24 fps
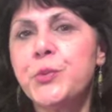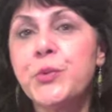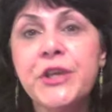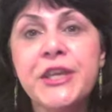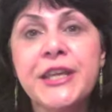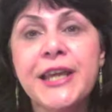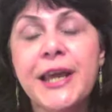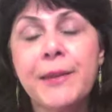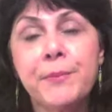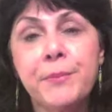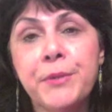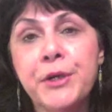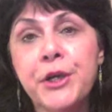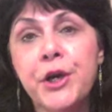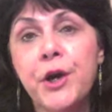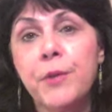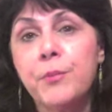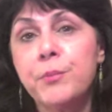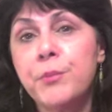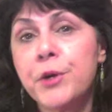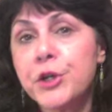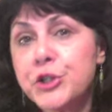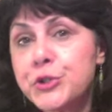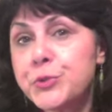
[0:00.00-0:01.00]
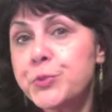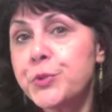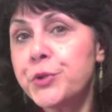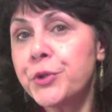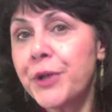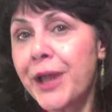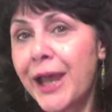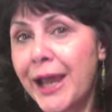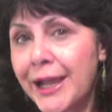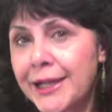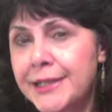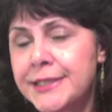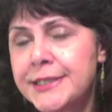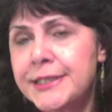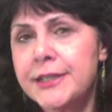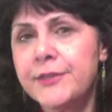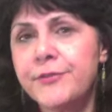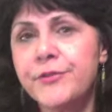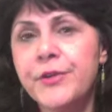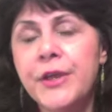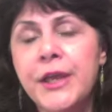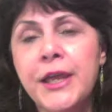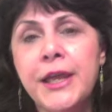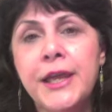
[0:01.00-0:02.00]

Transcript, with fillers: we can become much more active